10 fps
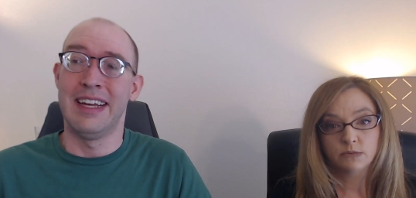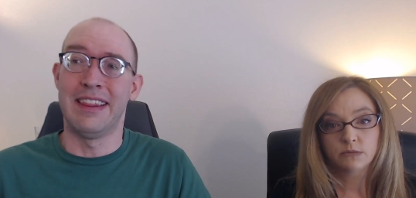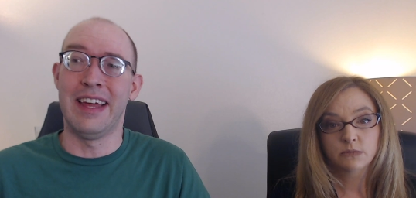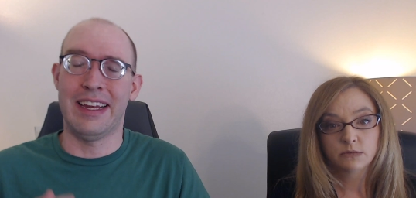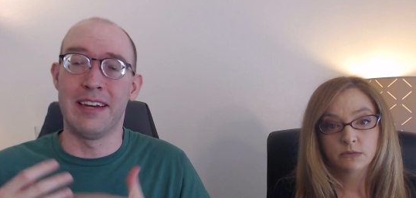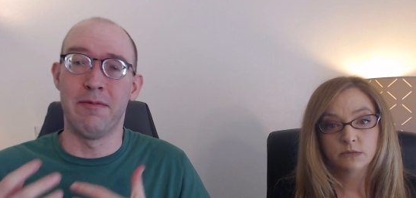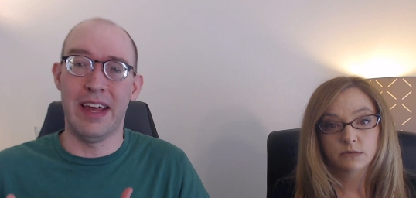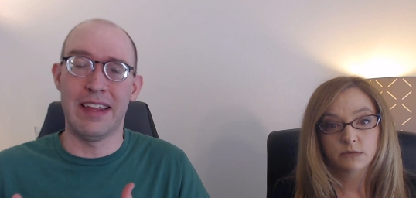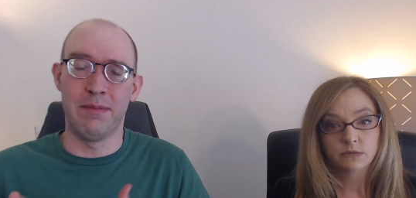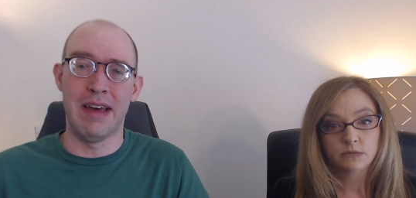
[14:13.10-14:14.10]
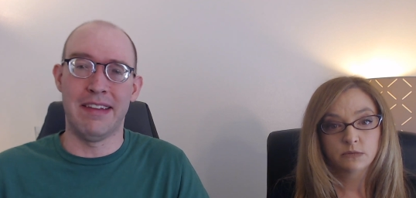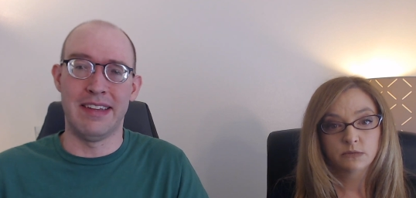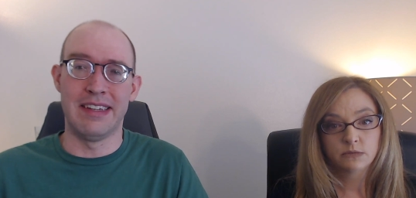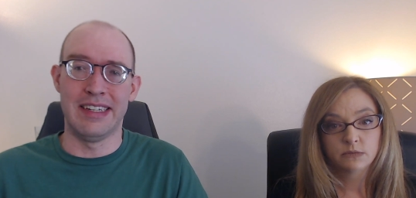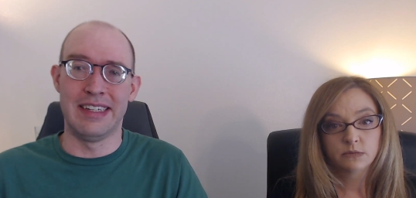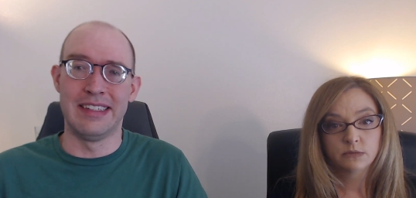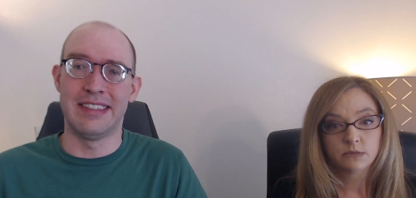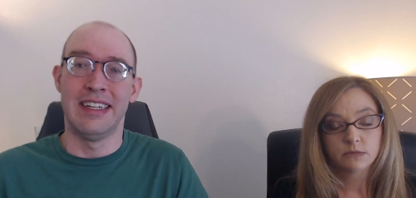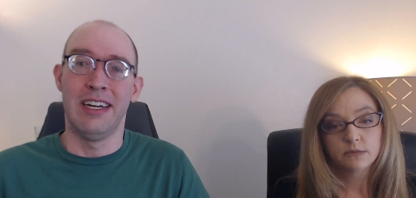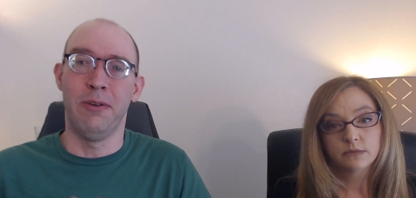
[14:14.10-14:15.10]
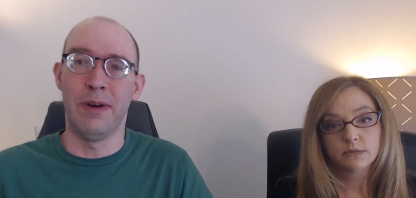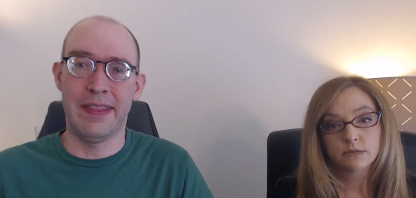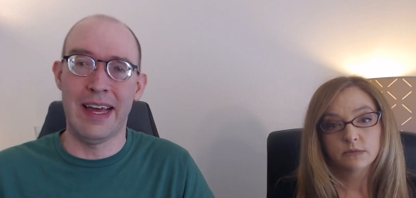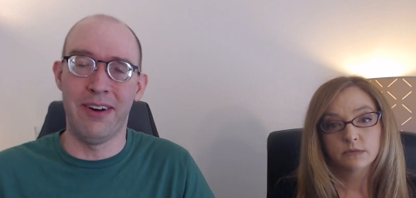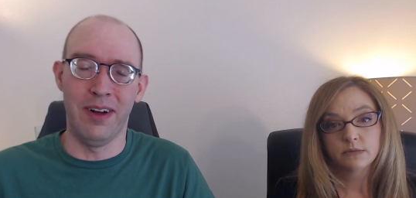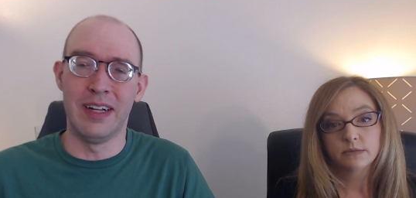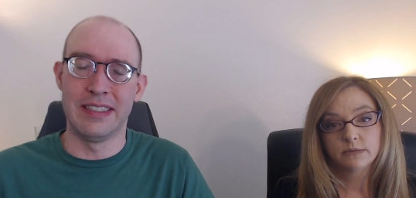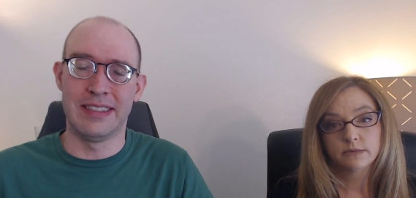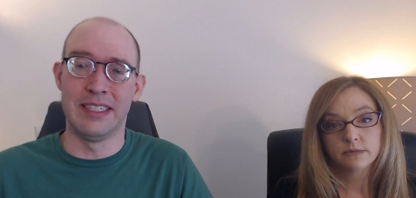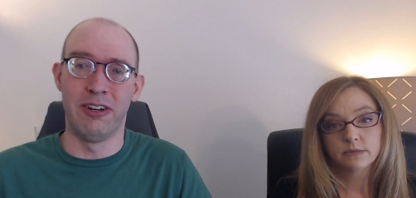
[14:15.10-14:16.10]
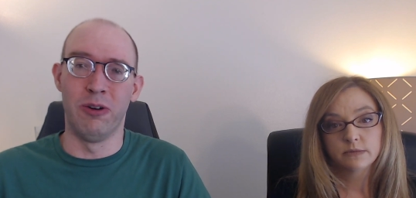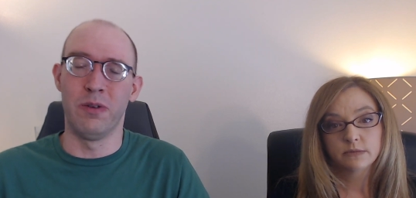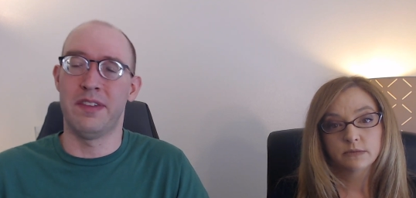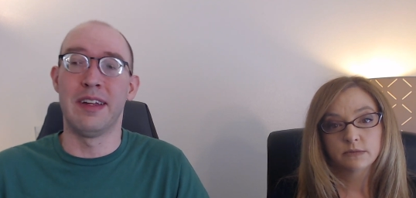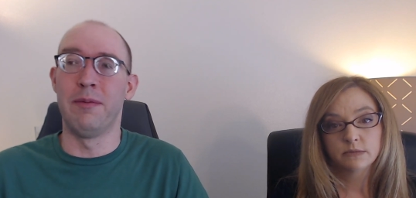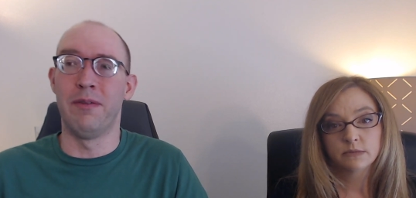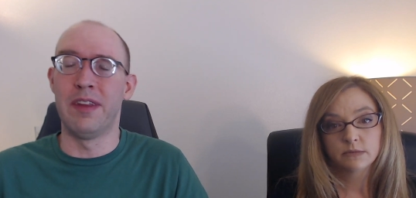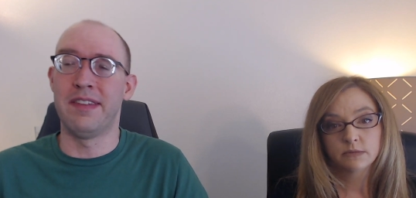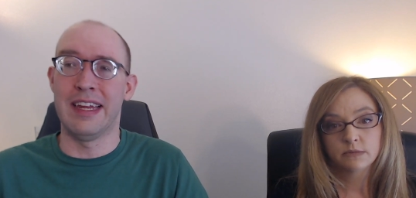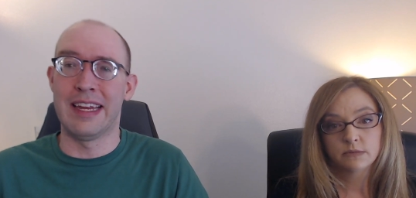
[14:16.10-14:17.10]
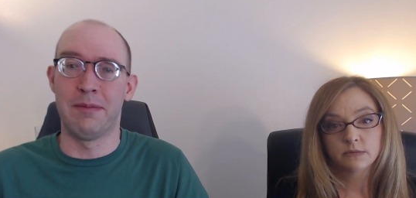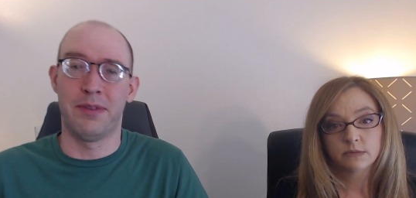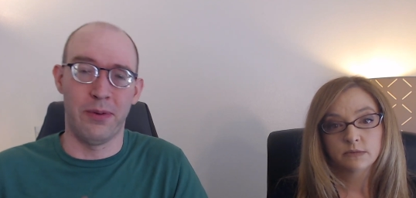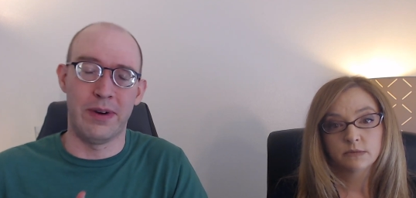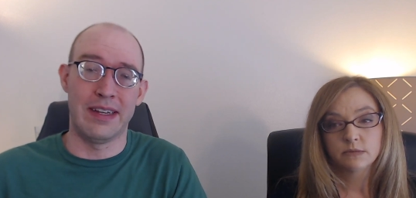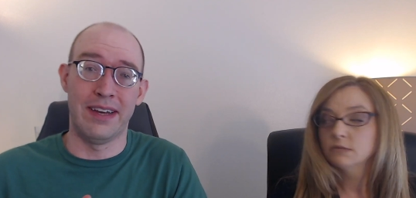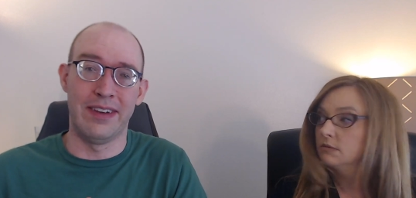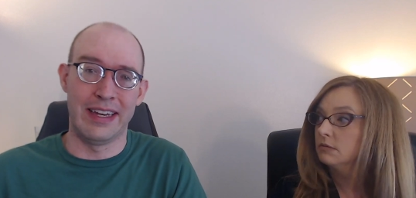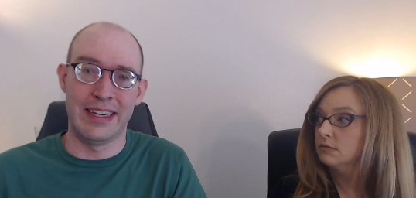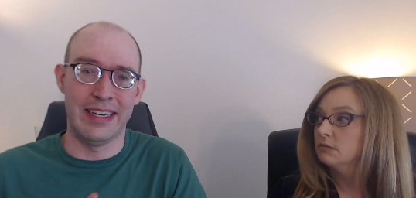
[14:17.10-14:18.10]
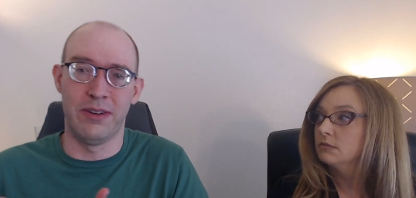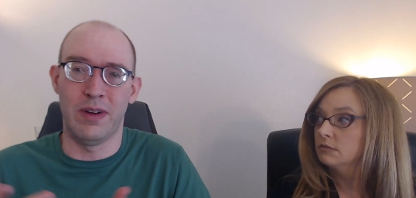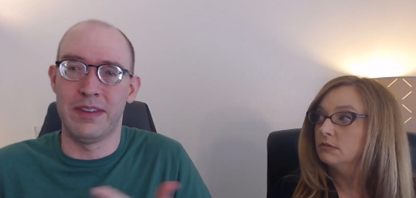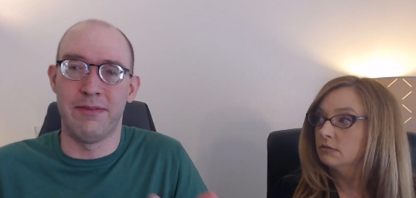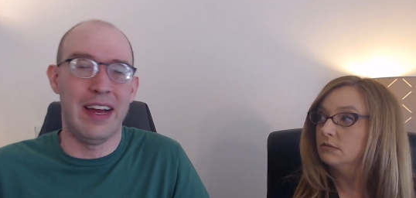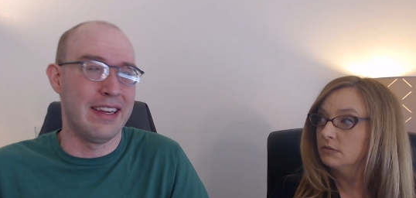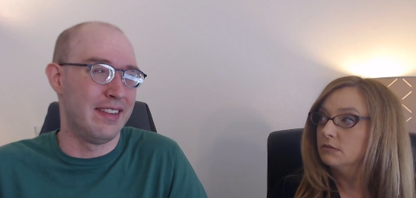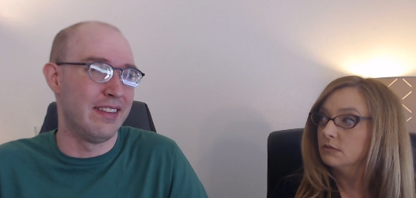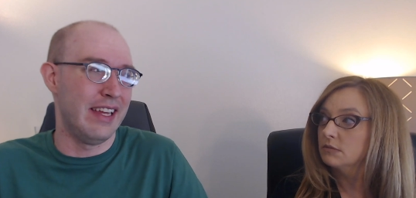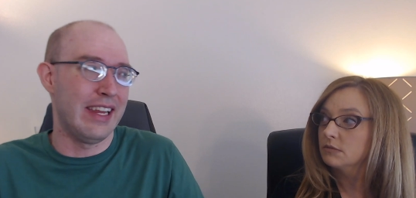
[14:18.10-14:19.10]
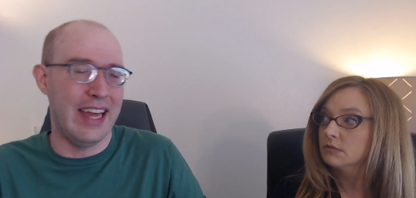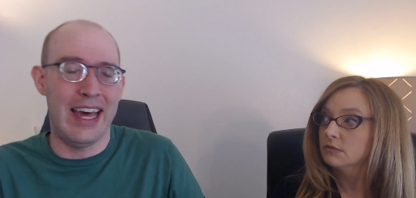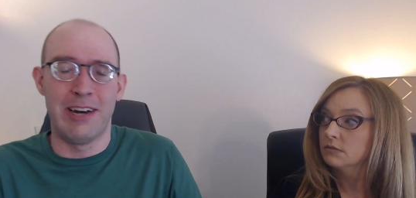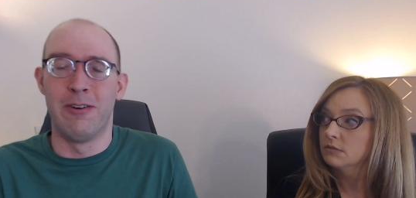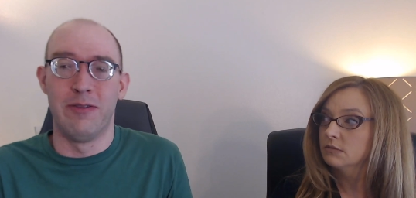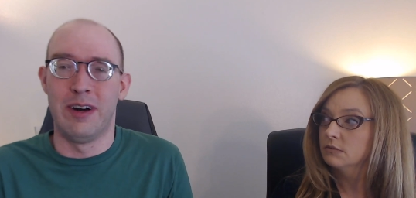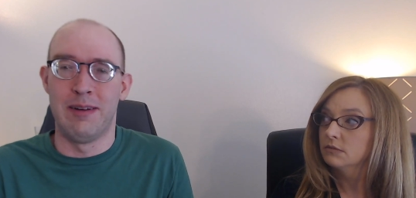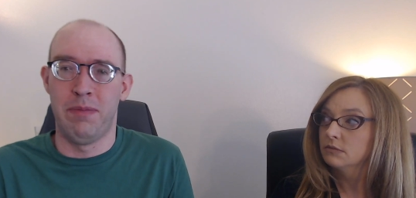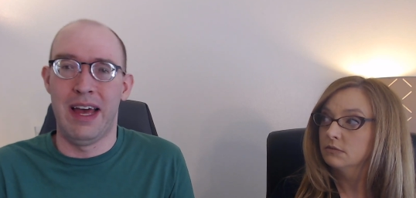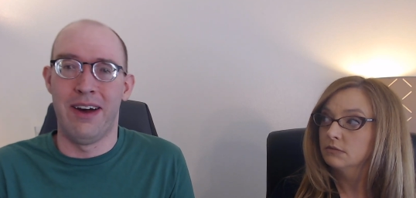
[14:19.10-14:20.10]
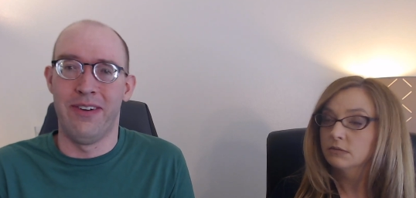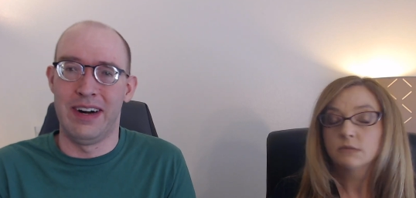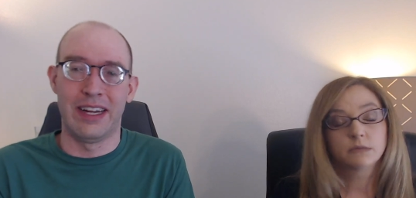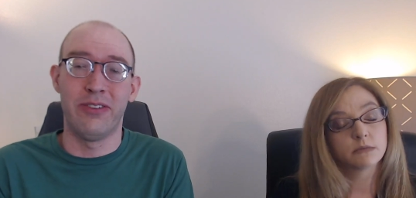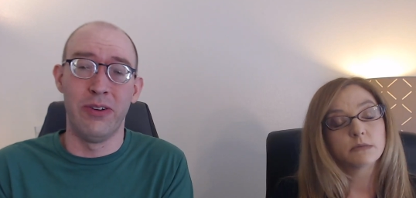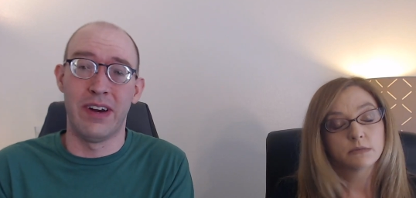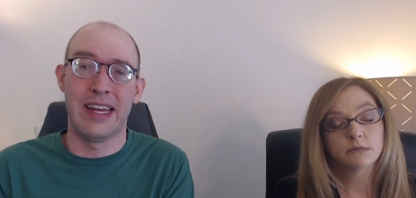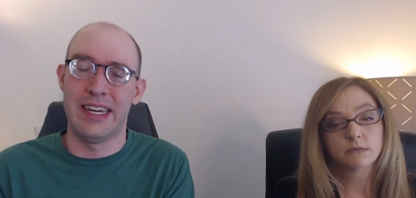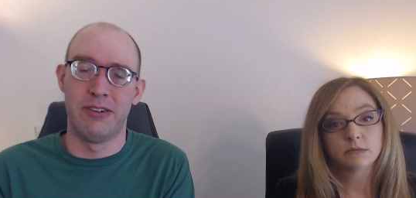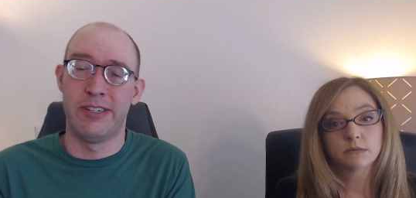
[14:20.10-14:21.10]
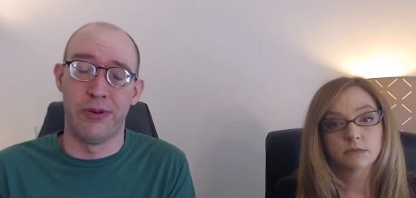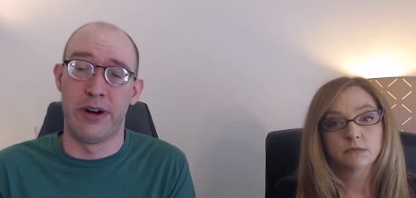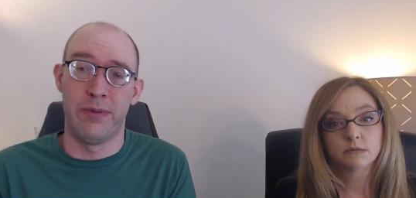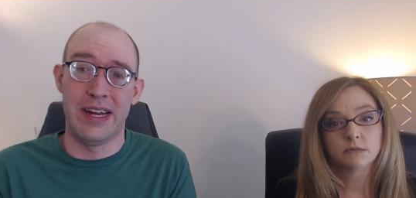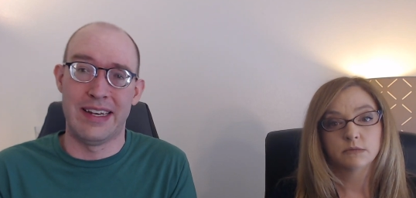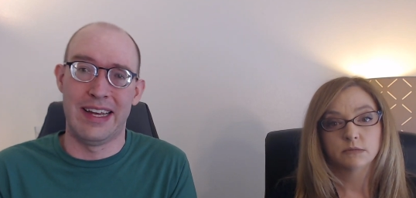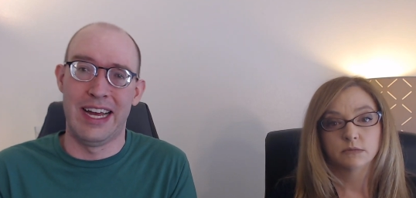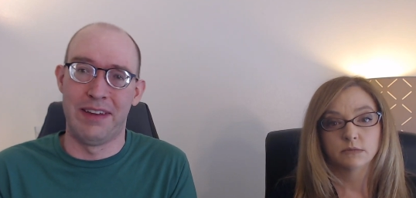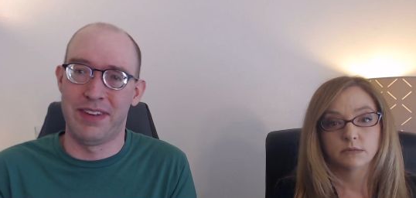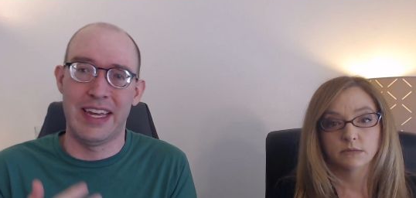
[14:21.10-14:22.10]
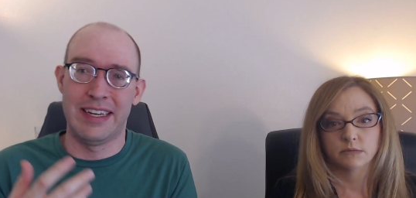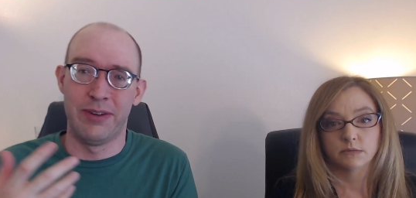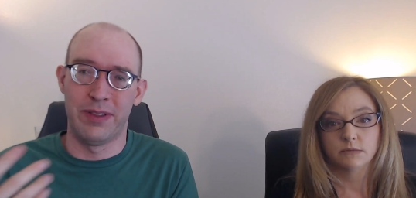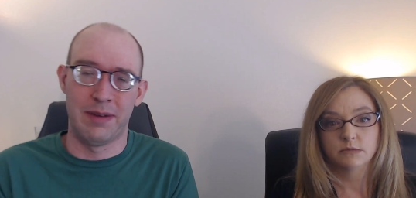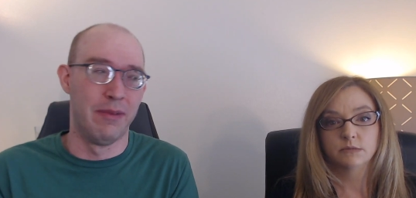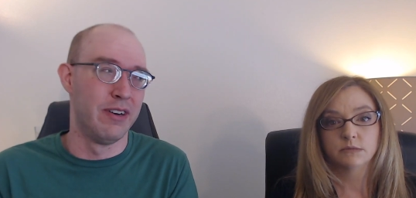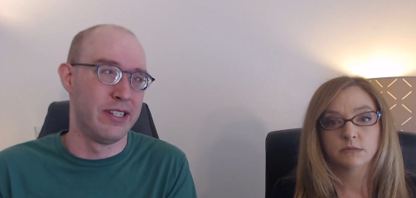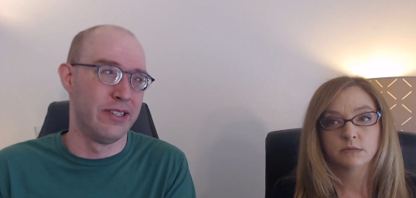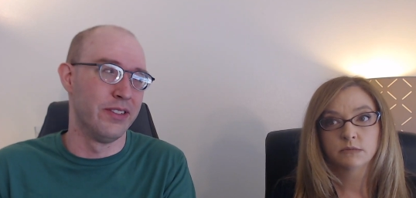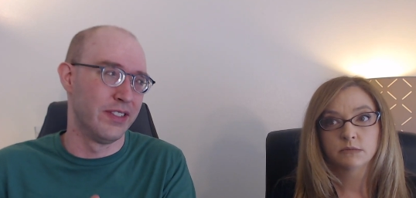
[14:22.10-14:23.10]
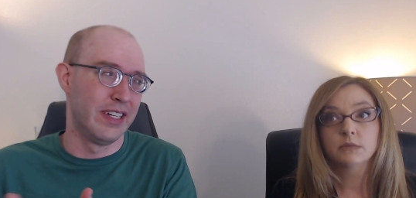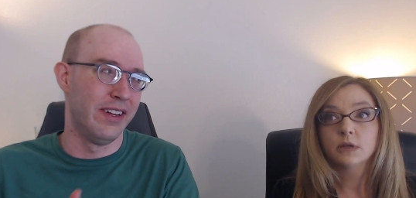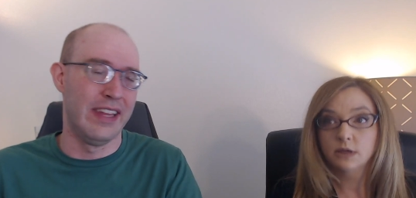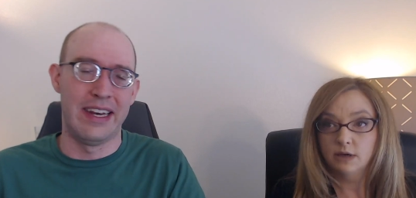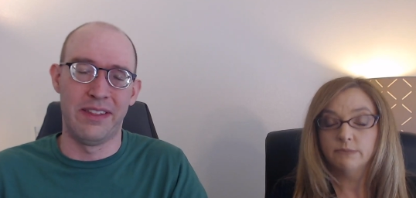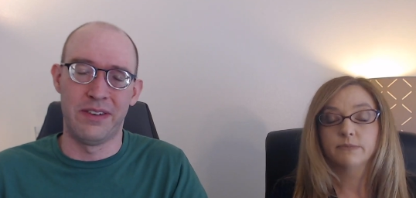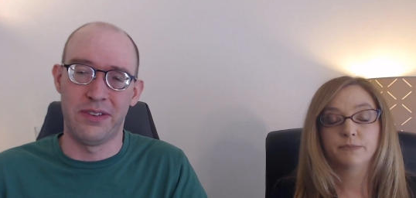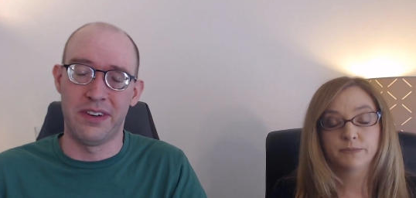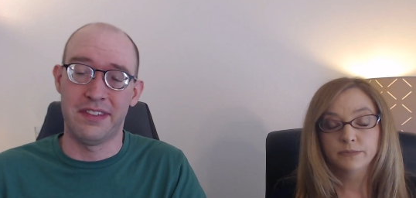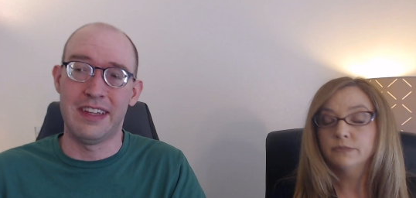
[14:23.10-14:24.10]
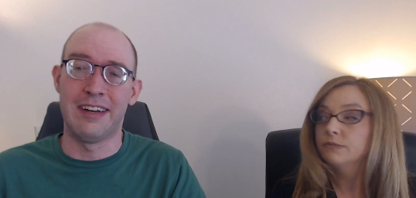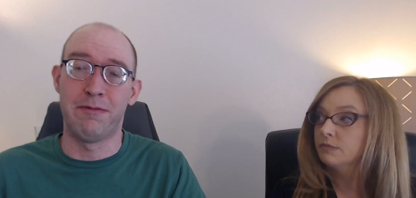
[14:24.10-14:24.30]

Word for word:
Speaker 1: that convey the messages without also some of the same storytelling, you know, devices that he had over on Power, including, you know, shorter runtime. Got to deal with commercials and all that other sort of stuff.